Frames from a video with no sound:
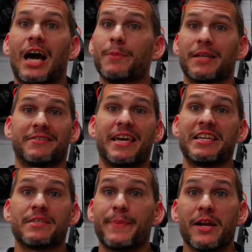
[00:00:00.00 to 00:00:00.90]
I'm not saying
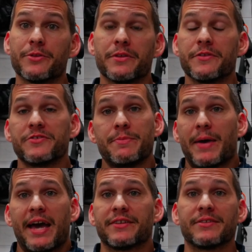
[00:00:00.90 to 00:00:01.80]
it's better than the Z
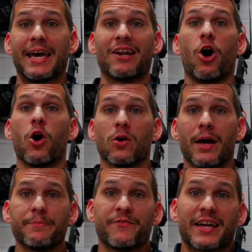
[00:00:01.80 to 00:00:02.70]
Packs at all.
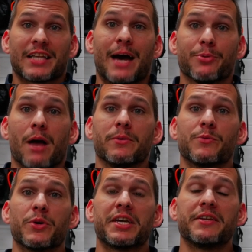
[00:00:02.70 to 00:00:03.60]
In fact, I probably
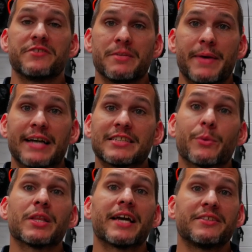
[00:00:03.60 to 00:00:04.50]
will get a Z Packs. I
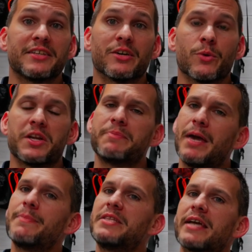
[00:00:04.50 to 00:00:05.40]
would like to get one, and
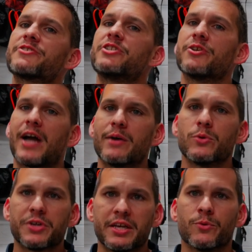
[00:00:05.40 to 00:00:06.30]
maybe next year I
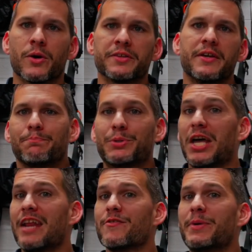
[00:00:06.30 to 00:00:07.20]
will get one. But
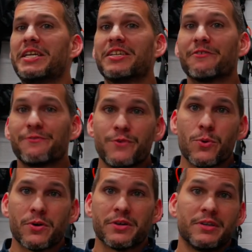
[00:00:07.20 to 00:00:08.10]
not everybody can
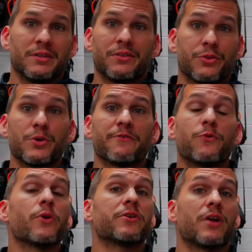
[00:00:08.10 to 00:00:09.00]
afford three or
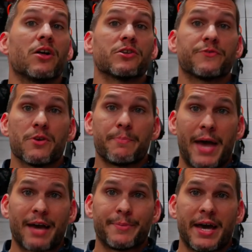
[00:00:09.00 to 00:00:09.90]
four hundred dollars for a
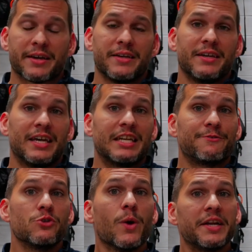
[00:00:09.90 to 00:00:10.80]
backpack. And
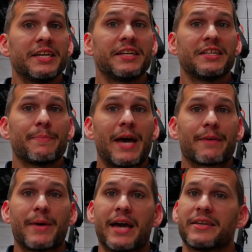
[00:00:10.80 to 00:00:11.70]
if you want to get into
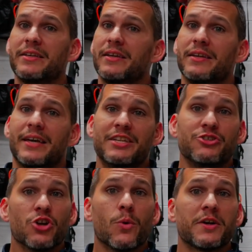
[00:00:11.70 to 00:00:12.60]
backpacking and
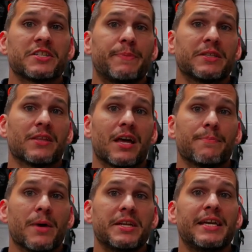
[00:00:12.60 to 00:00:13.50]
you don't want to spend a lot
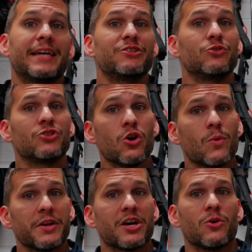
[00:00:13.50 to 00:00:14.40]
of money and you don't
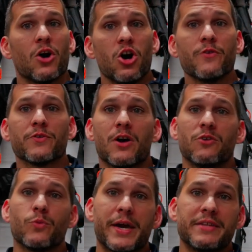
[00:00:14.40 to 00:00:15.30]
want to go over
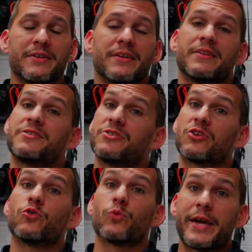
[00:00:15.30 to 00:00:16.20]
on weight, this is a
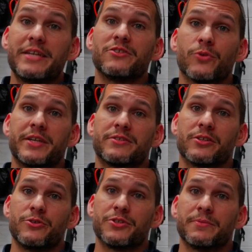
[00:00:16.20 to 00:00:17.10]
great, great
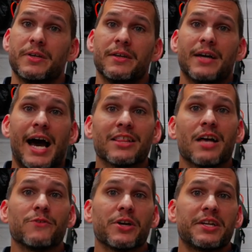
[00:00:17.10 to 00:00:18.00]
solution. I
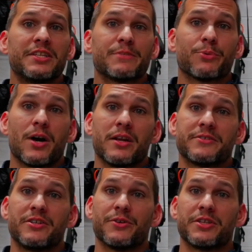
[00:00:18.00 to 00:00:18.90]
love looking at these
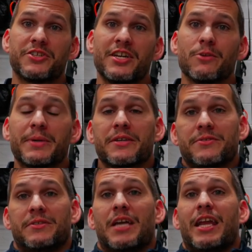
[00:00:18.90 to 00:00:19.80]
products here on the channel
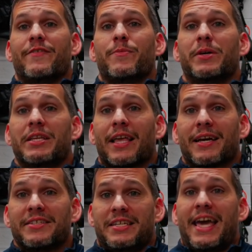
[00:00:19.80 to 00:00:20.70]
because not everybody, like
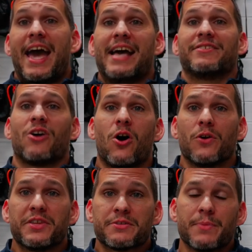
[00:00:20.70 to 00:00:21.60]
I said, has
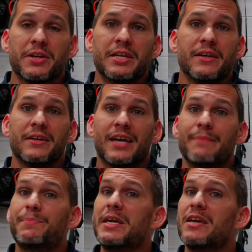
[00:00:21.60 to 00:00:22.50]
all this money.
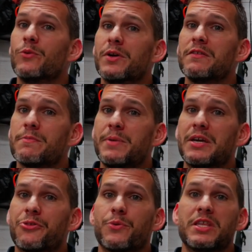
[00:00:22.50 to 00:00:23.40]
And being one of the
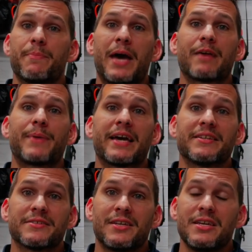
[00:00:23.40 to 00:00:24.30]
big three, the backpack
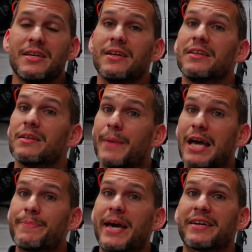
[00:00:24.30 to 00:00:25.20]
is key. The
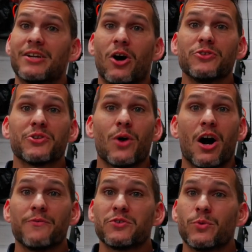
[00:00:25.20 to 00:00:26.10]
backpack can also
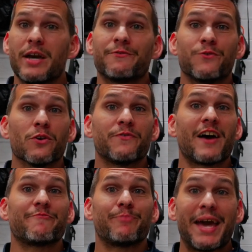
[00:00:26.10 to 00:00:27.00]
often weigh four or
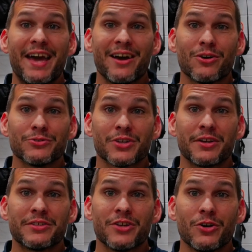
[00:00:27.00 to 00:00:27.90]
five pounds
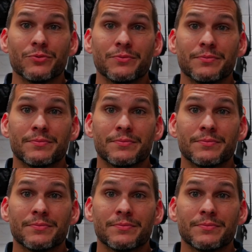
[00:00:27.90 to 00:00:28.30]
on its own.